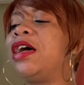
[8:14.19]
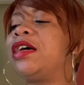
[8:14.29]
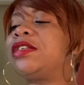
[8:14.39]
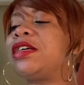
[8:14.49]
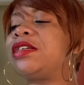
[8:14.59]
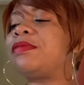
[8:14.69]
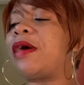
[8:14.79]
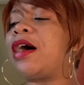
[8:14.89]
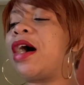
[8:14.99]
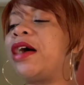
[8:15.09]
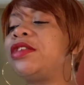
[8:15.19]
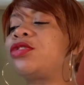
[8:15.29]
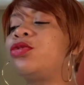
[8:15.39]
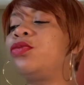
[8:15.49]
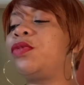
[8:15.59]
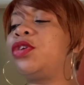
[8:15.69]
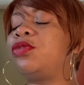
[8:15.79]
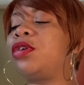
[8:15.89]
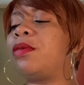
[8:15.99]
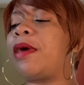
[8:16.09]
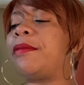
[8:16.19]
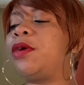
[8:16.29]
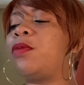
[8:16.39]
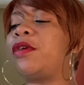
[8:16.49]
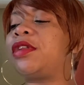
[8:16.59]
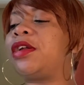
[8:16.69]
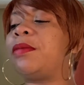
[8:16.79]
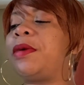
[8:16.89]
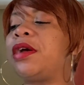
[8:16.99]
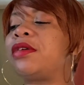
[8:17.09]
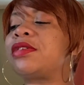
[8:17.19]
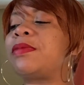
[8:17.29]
It says, my high school reunion might be worth an appearance.